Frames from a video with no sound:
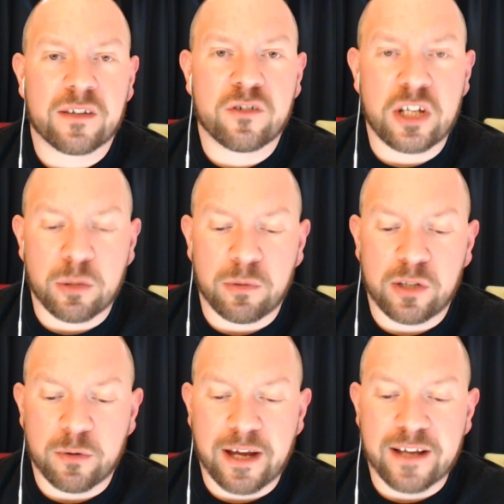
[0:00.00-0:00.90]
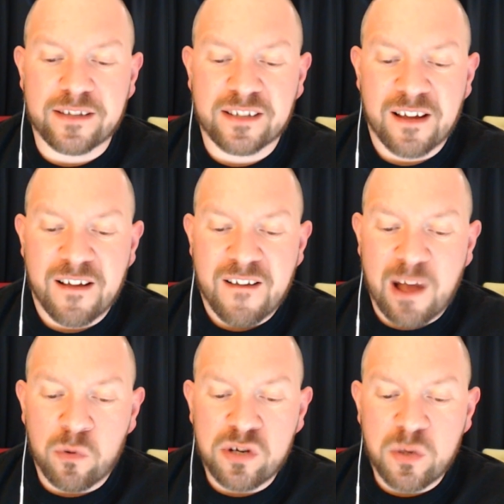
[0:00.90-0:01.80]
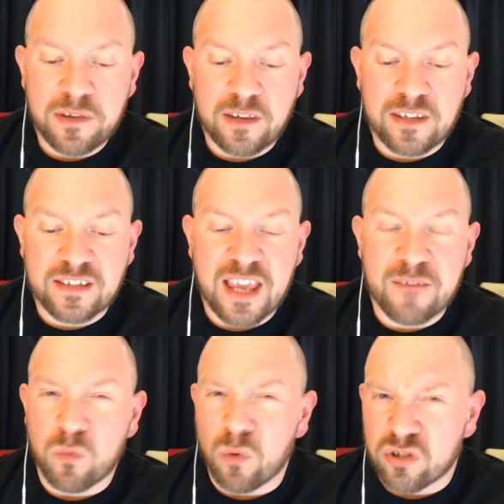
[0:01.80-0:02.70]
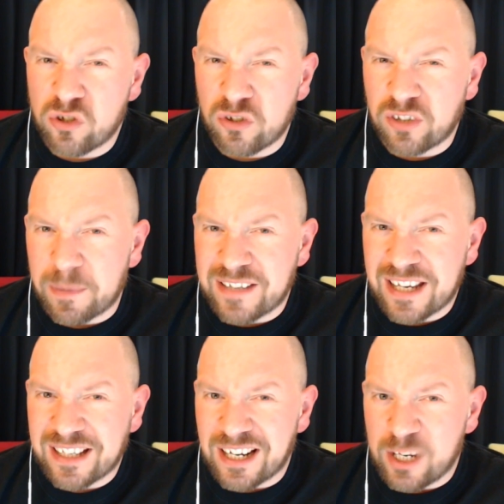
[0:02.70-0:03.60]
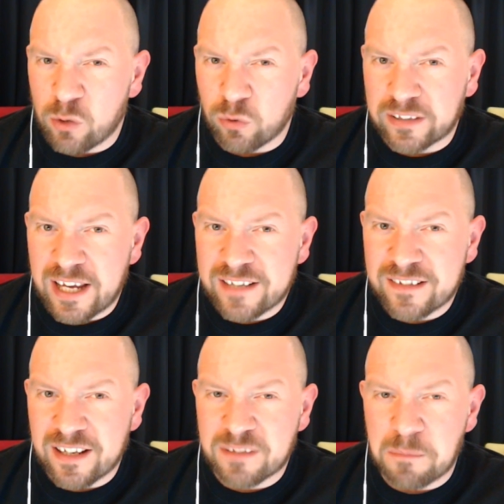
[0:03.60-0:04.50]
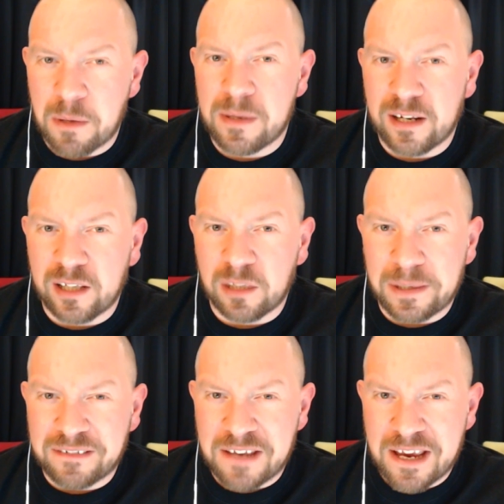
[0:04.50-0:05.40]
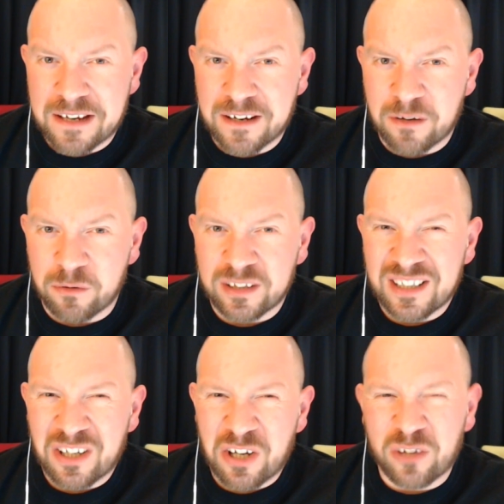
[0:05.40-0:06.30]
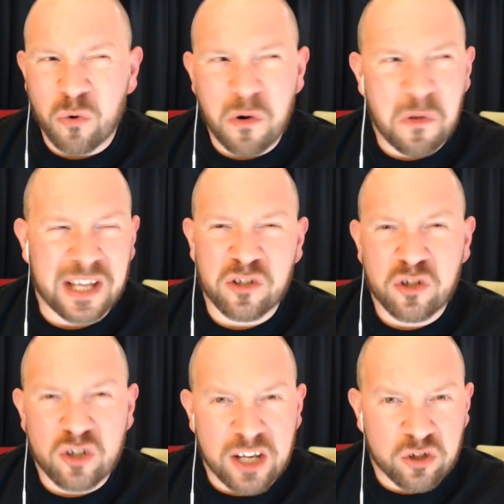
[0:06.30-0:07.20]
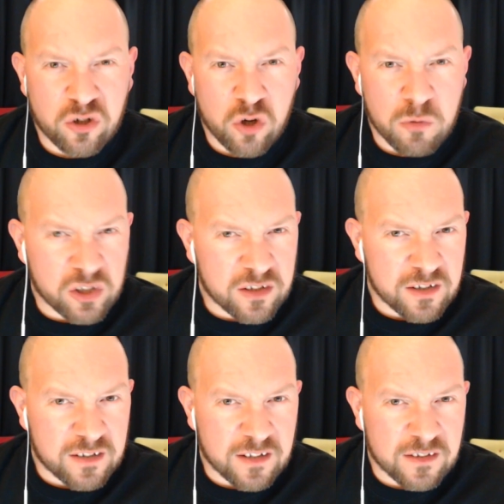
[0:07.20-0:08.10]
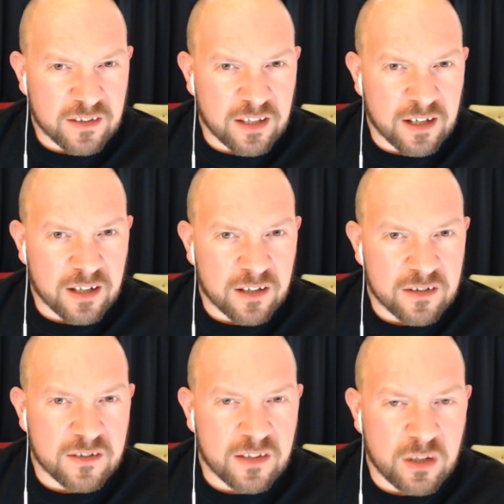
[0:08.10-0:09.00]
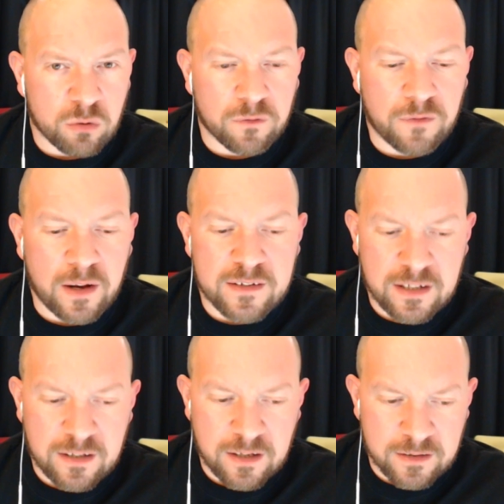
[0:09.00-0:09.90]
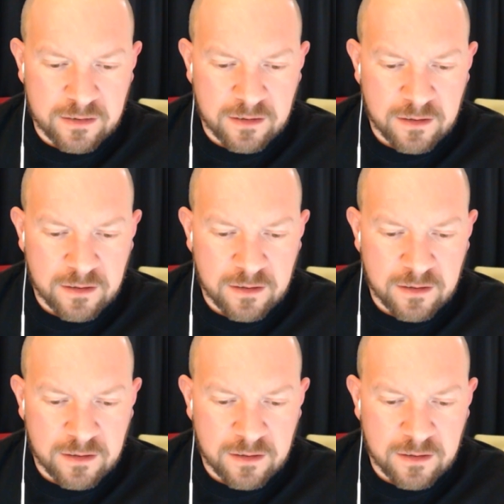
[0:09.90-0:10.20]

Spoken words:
GW kits? I wonder whether the Skaven one's just a particularly old kit and it's maybe a little bit dated now. I don't think it's changed too much, has it, since the old fantasy days?